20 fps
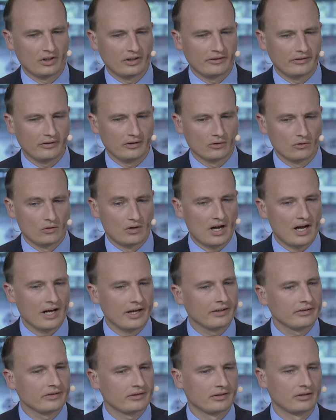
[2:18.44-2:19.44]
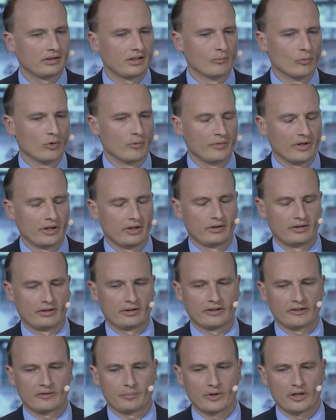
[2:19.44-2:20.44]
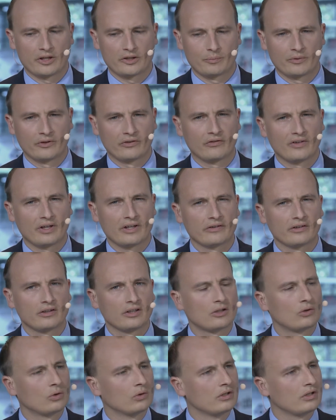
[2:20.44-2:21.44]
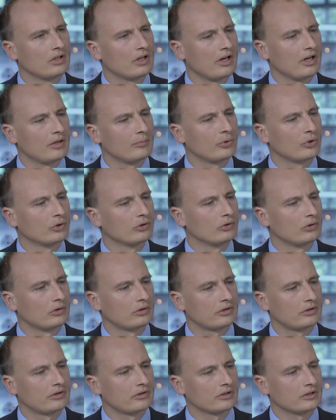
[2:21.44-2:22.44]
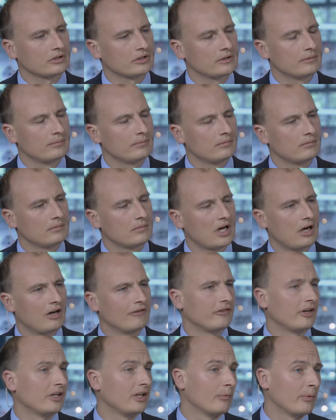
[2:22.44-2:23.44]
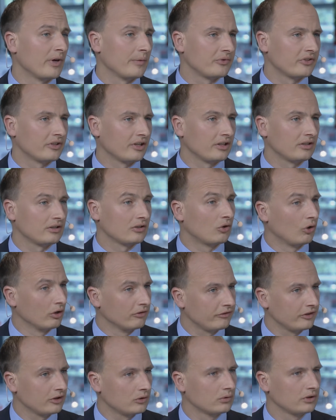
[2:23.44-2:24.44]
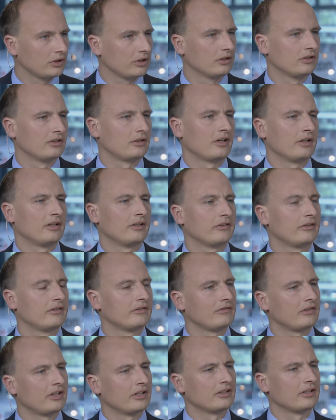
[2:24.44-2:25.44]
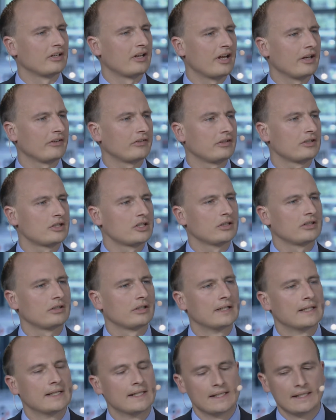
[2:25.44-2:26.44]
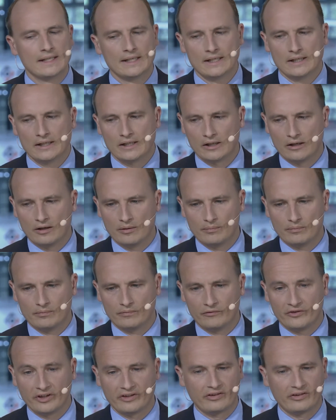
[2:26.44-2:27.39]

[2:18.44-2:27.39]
Individualization is, for example, the moment that a customer can configure their own product on a website. That might be the first step. We can see this in mass production as well.